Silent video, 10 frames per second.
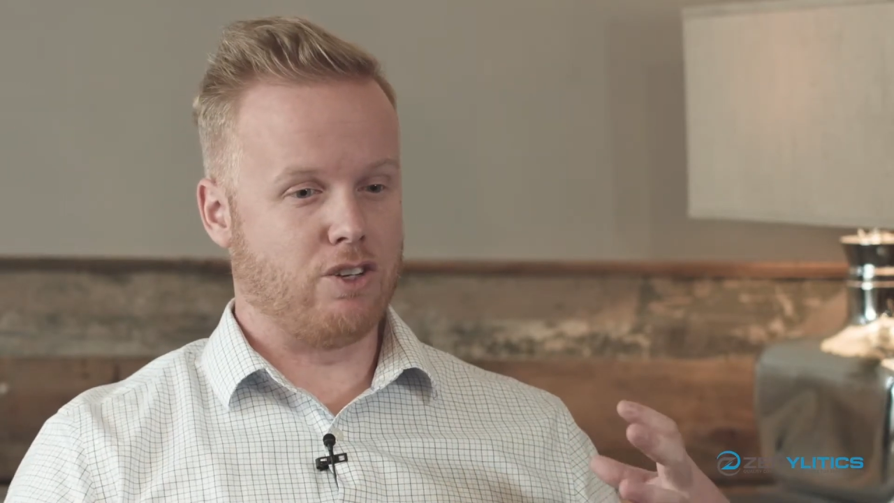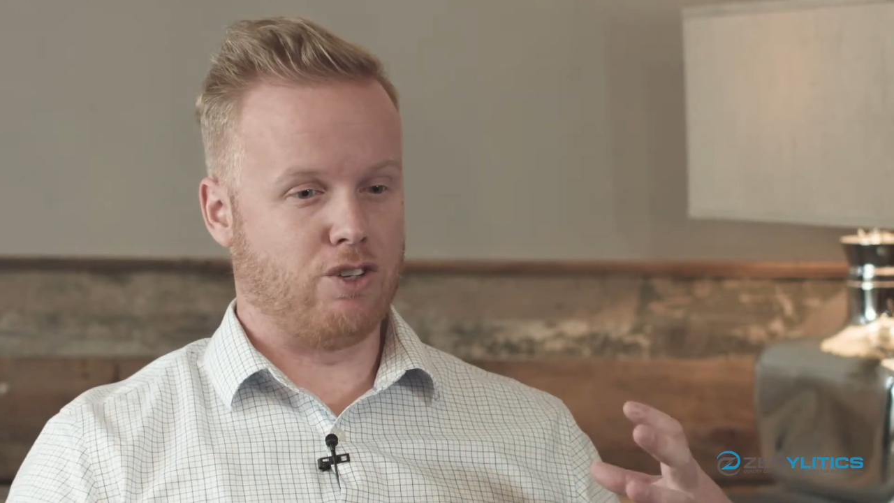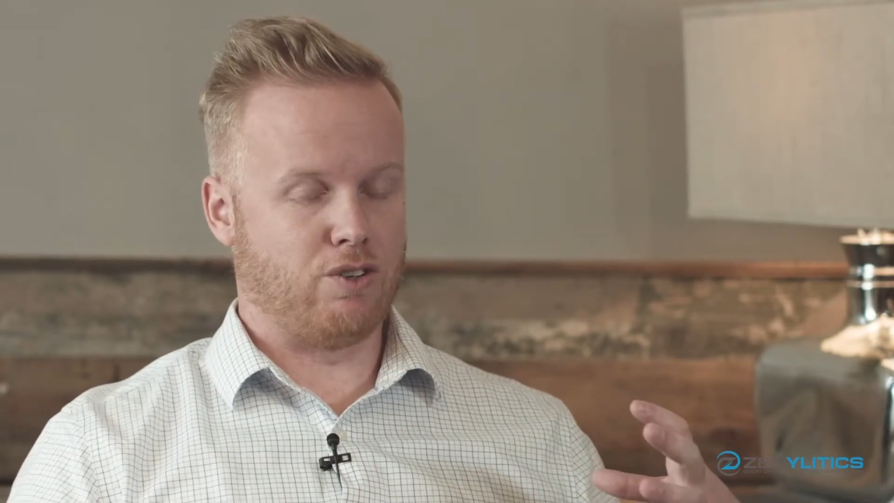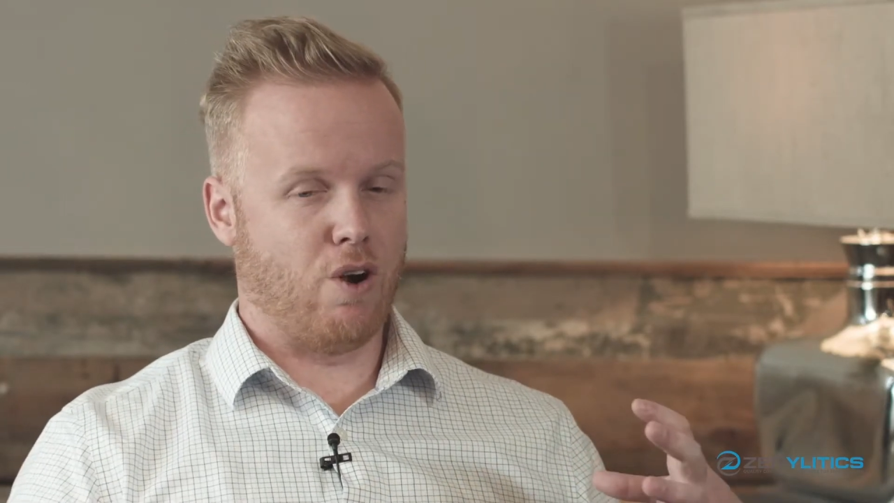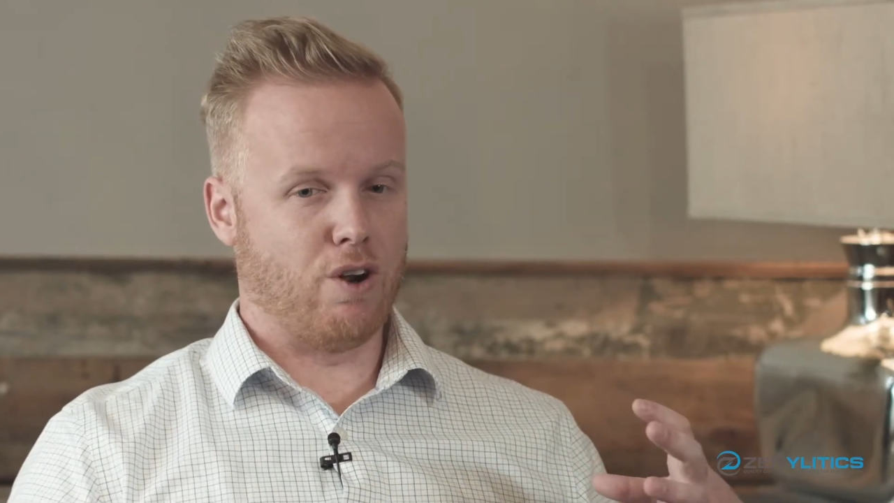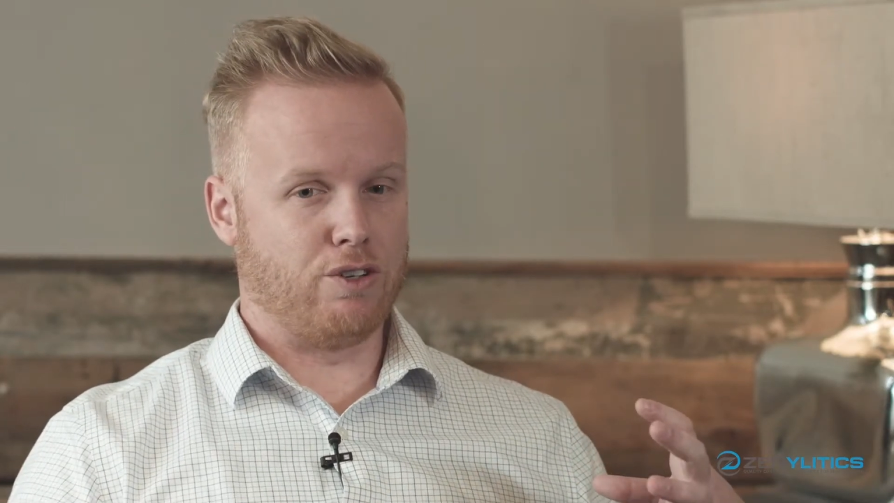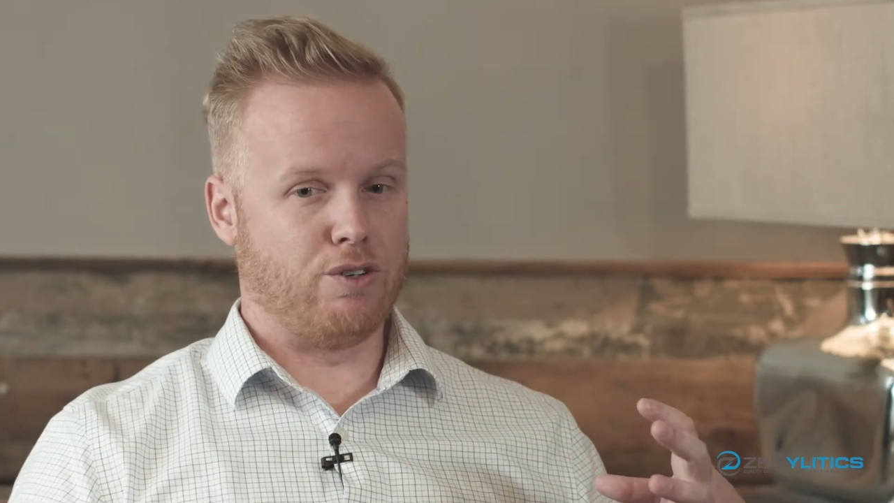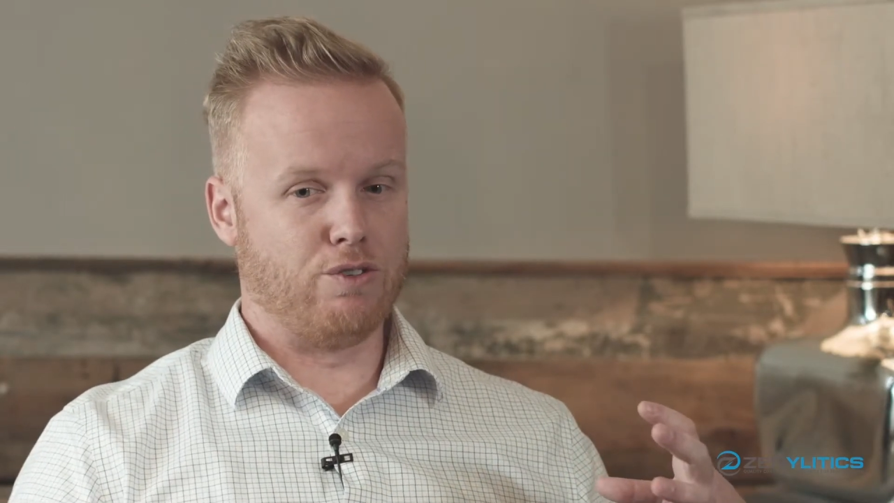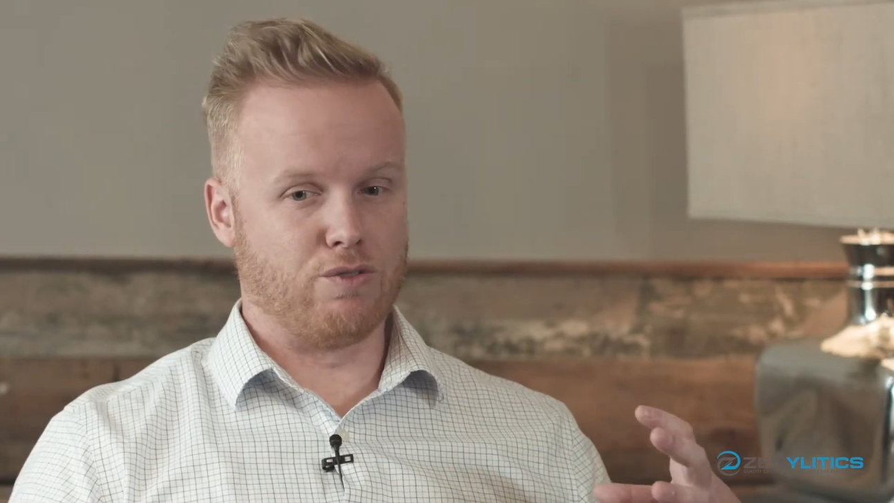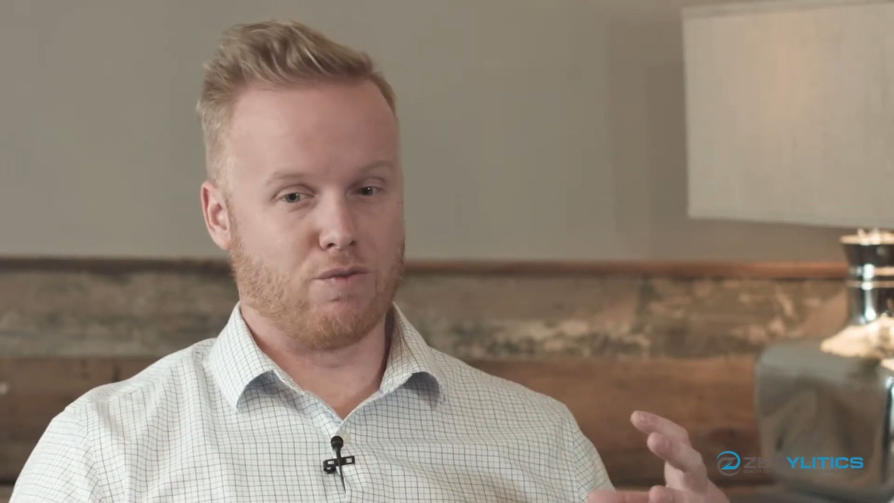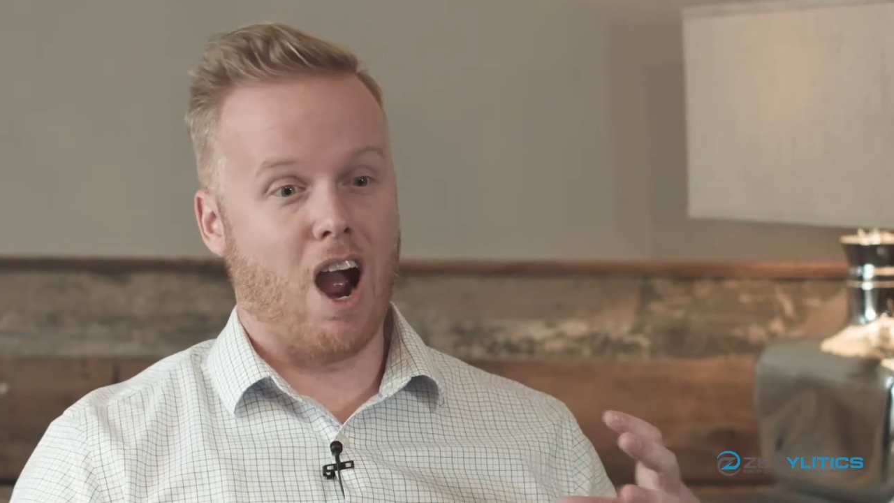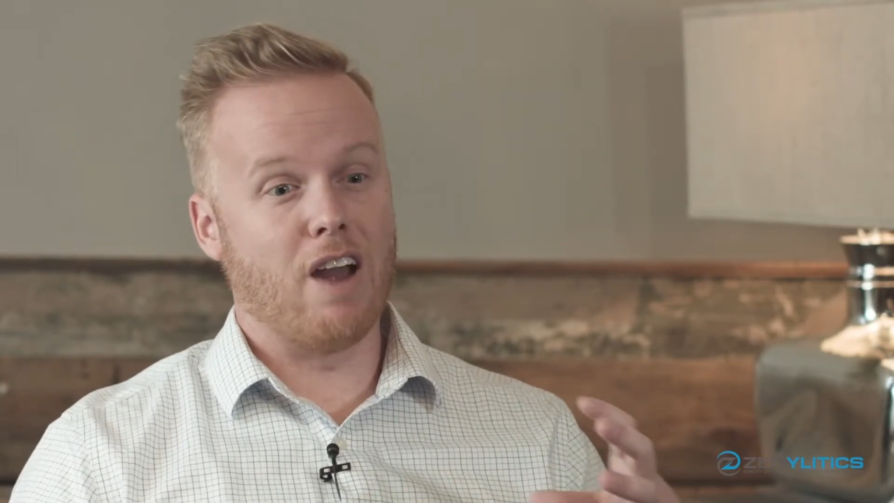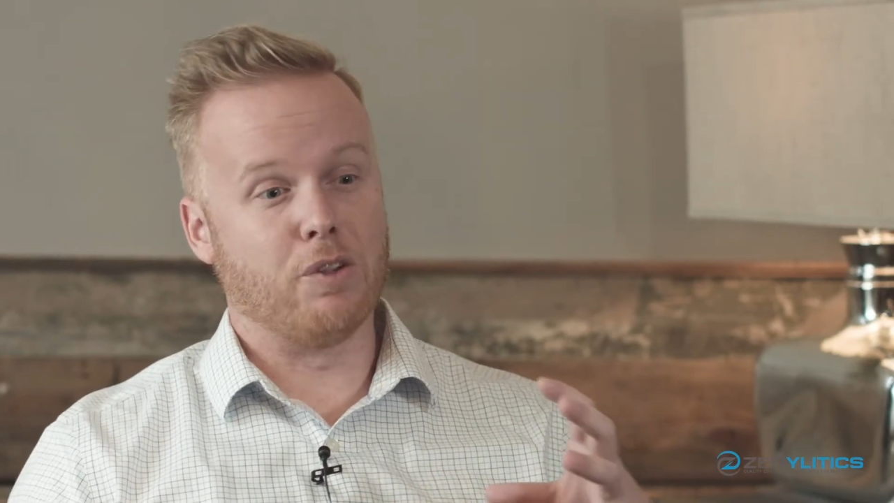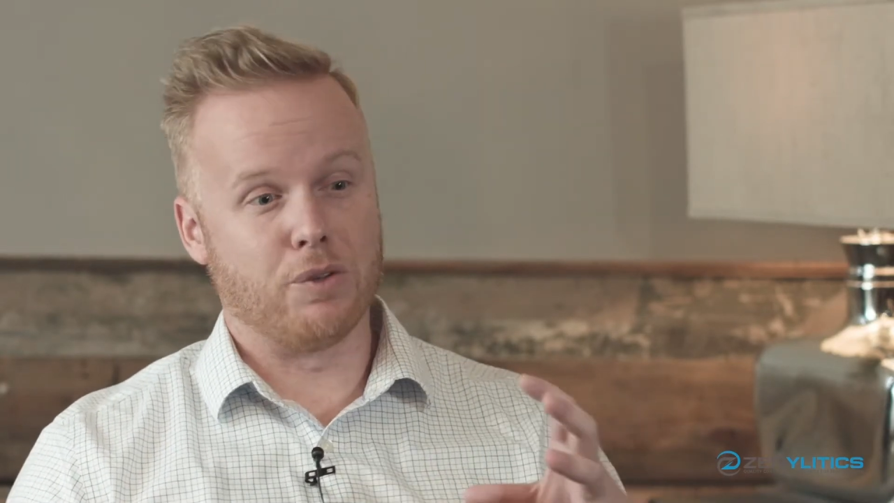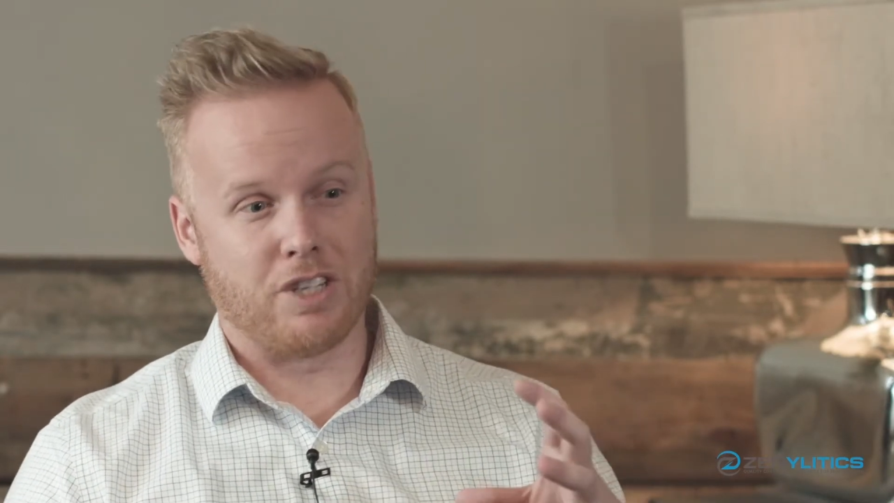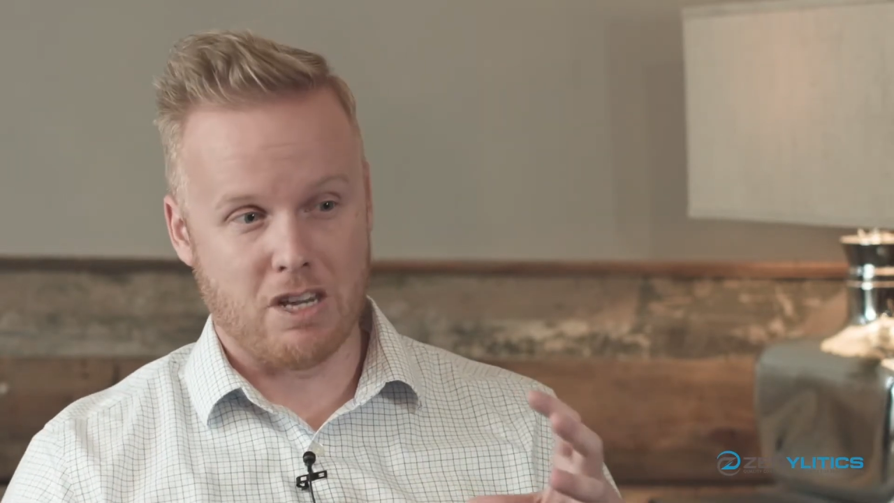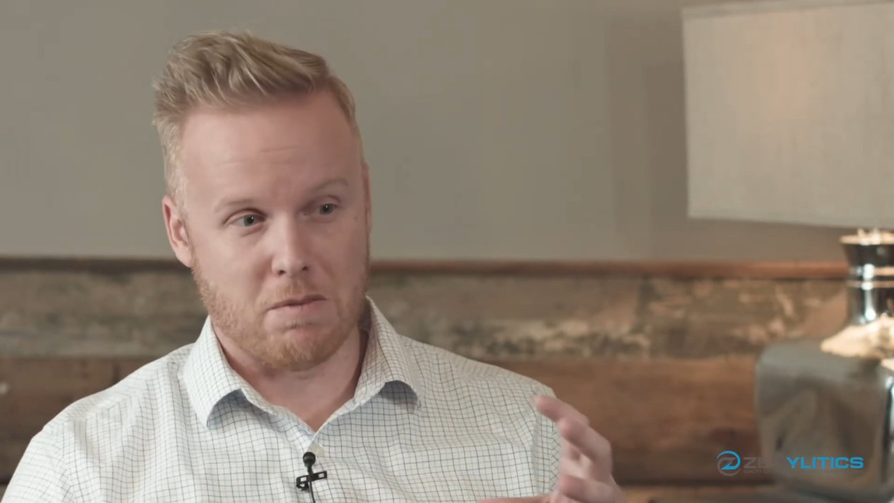start to drive those key